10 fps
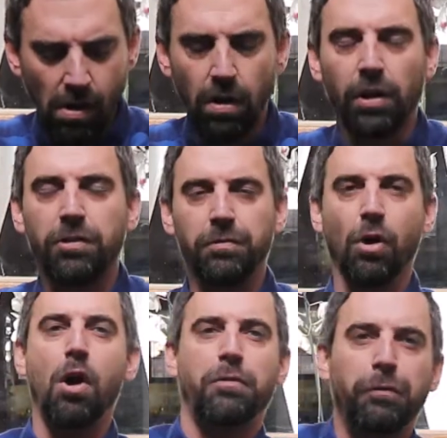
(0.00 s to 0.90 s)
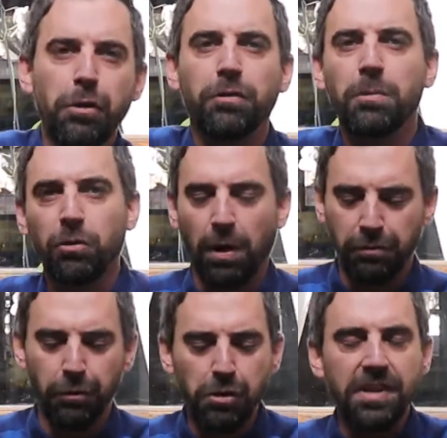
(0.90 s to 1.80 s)
Lots of dark fruit, almost quite
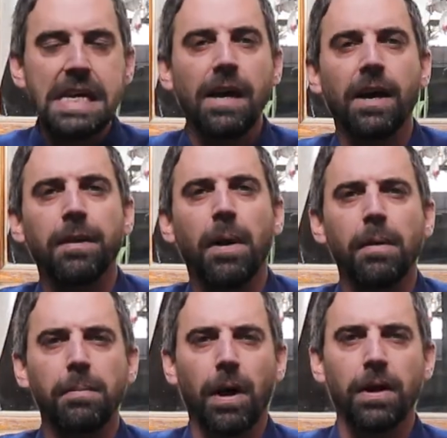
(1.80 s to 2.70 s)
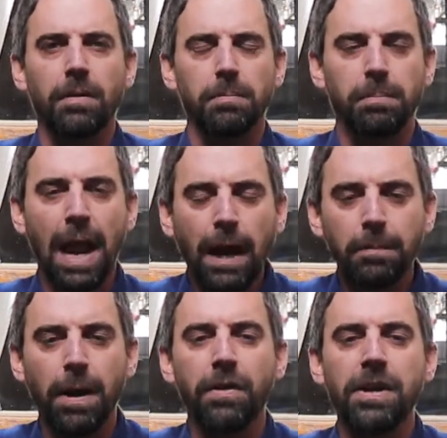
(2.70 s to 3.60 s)
fruity,
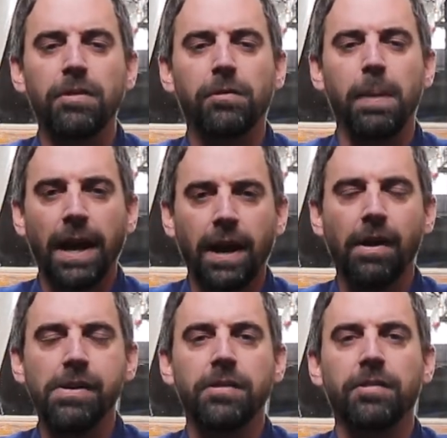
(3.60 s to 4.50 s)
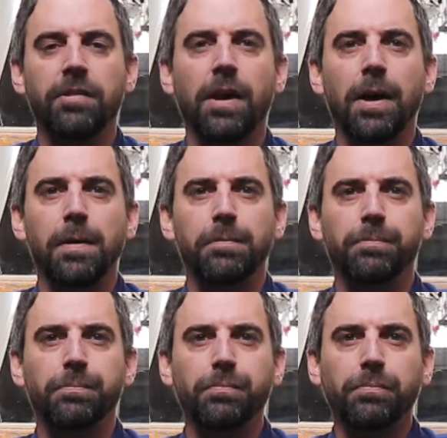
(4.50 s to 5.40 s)
blackberries, blackcurrants, a
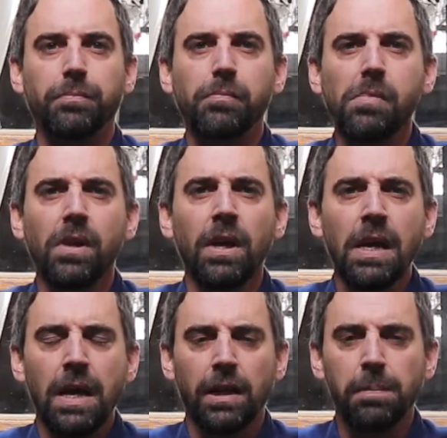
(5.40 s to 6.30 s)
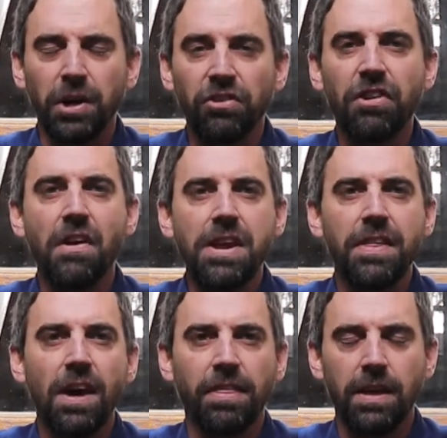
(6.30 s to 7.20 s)
little bit of cherry
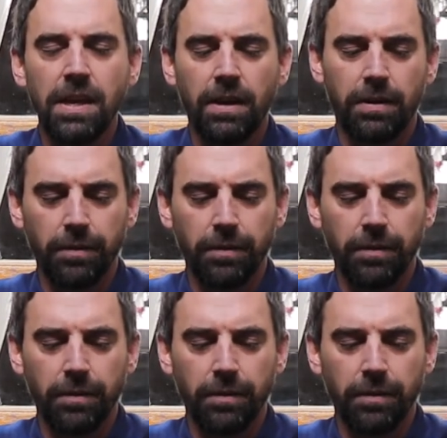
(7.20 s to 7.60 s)
there I think.